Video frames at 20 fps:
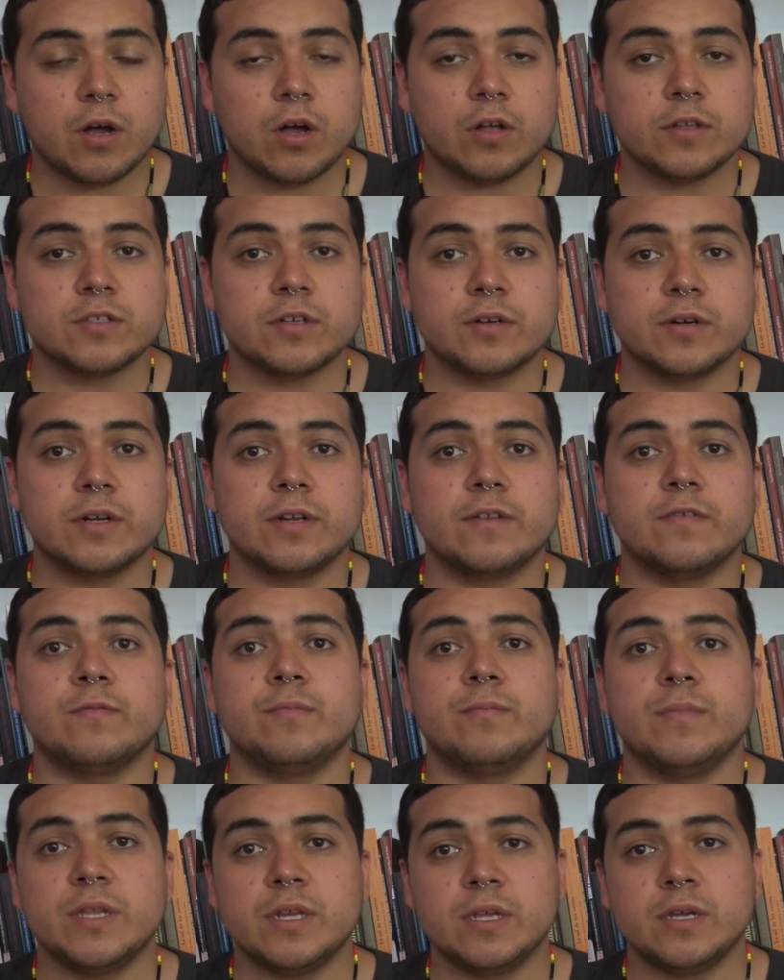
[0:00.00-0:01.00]
alternative
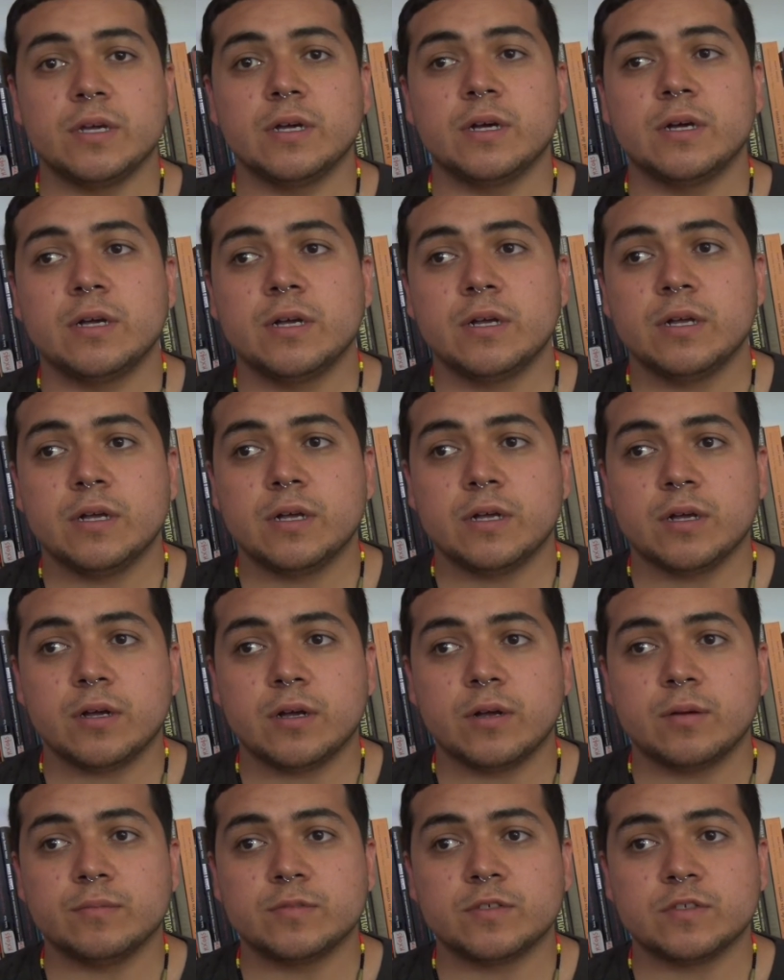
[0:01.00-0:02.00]
media
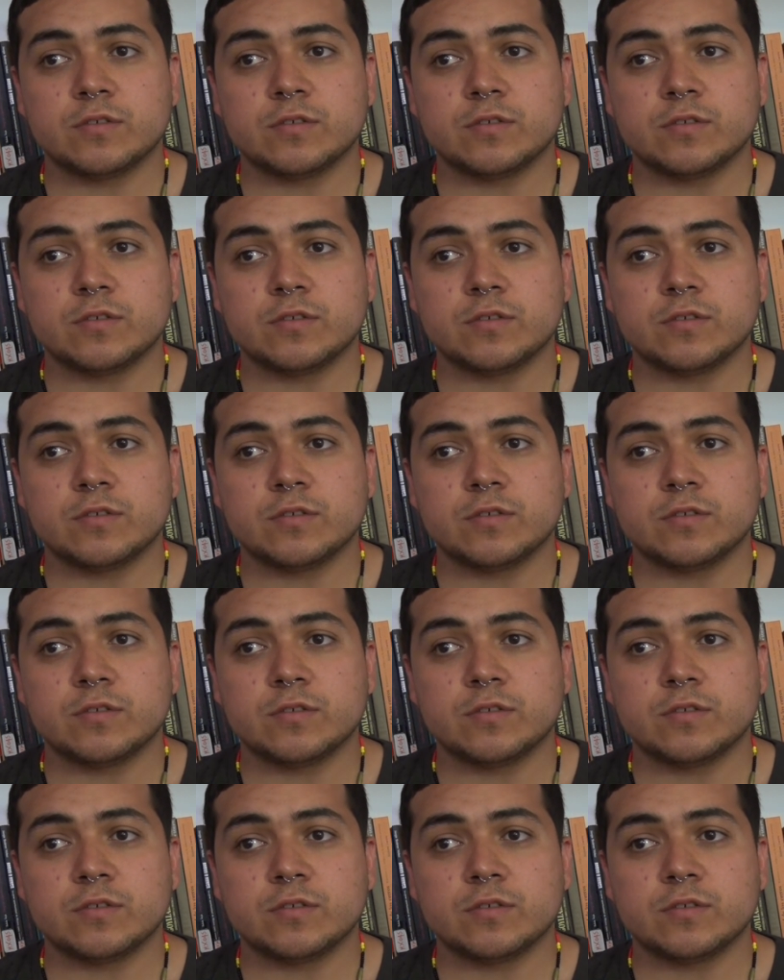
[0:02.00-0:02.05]
um,